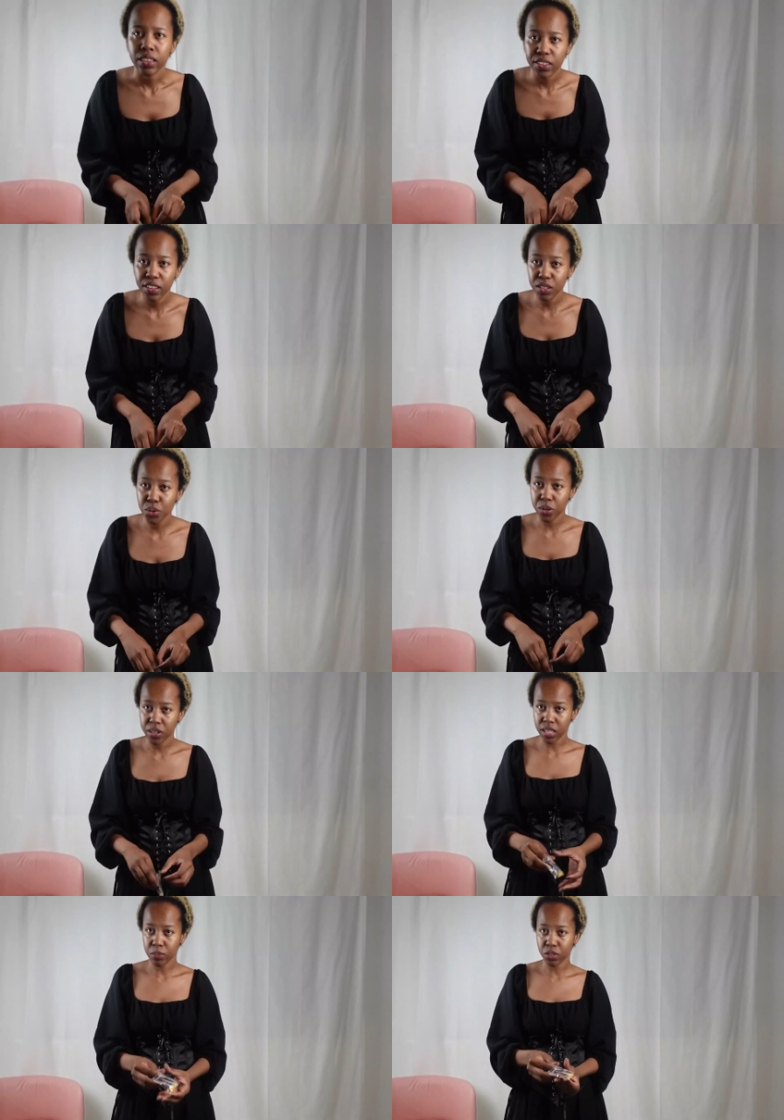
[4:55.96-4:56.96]
the girl is
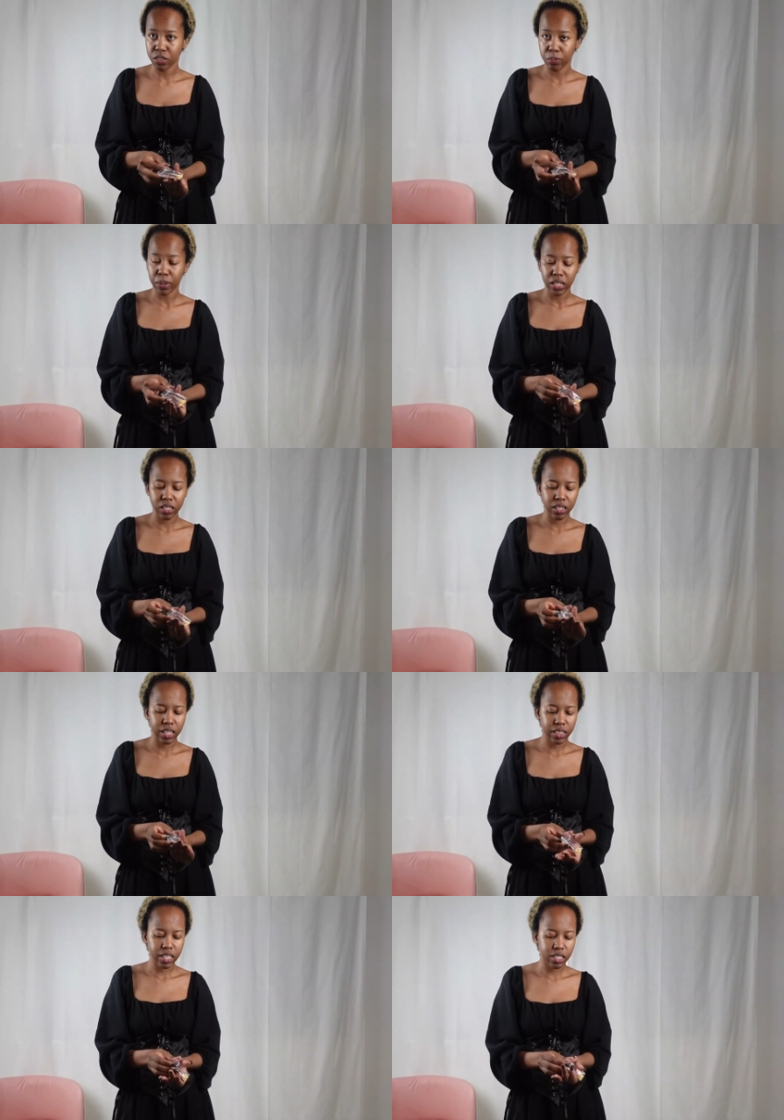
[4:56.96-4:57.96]
wearing some sort of a pendant
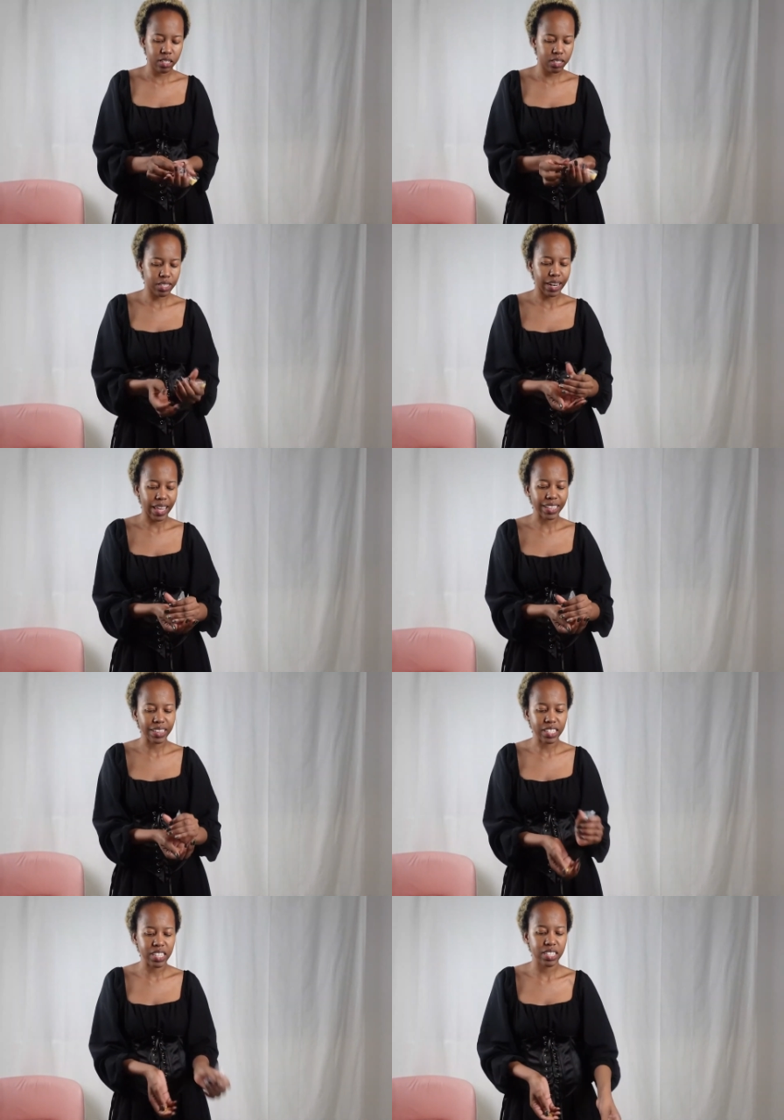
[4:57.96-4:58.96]
necklace
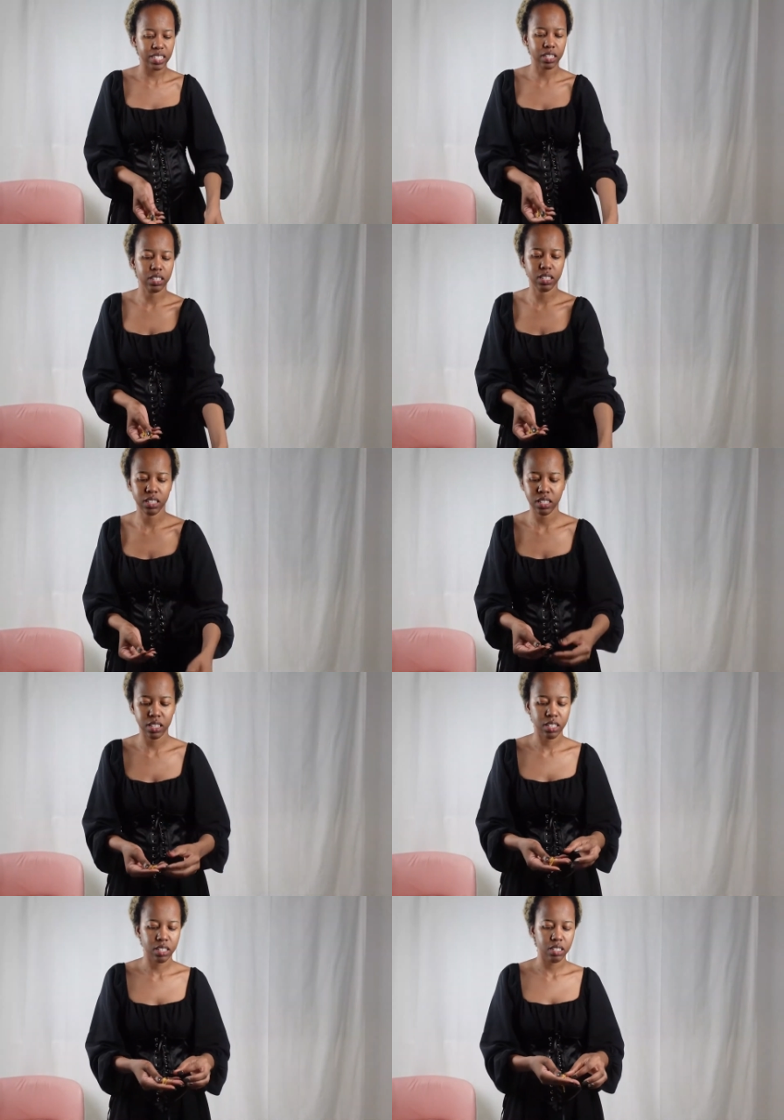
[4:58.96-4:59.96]
necklace
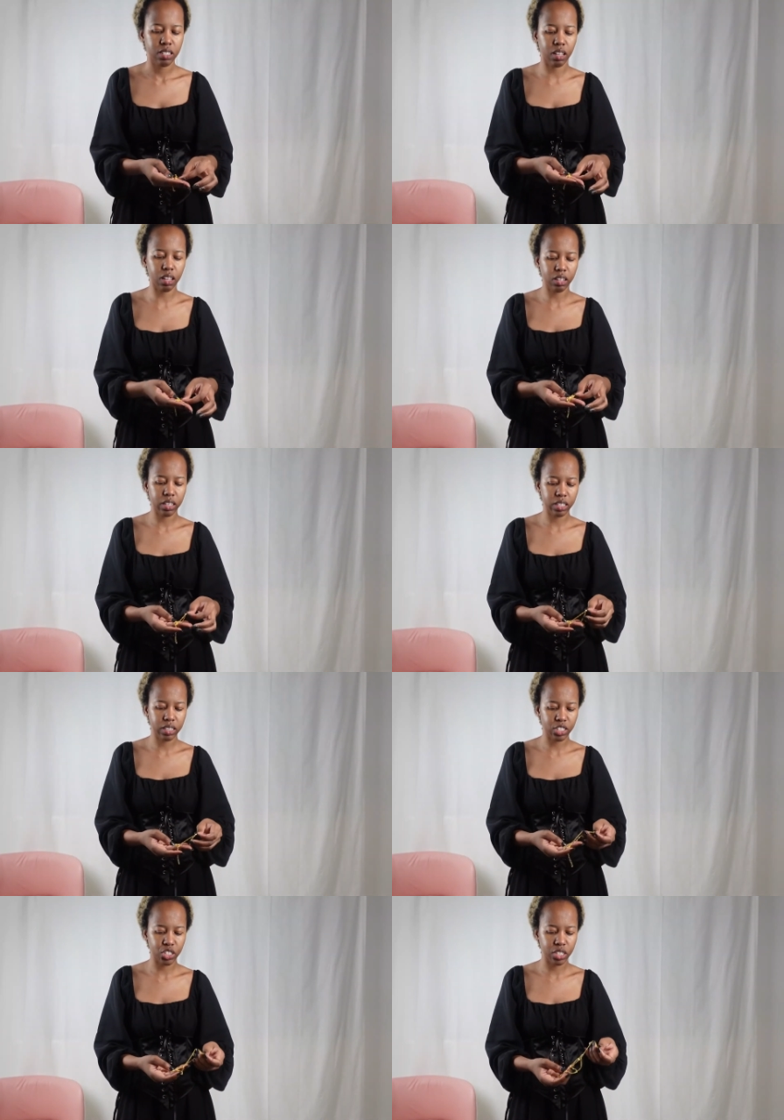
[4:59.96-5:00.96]
ugh
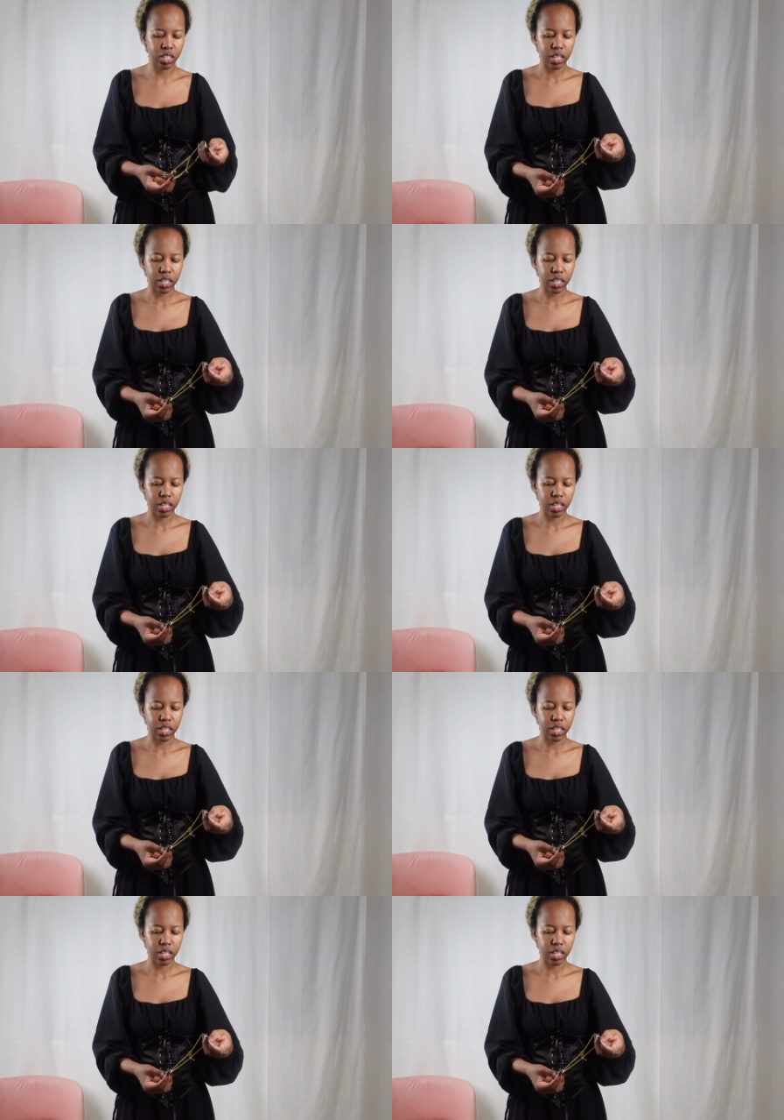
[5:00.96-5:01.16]
English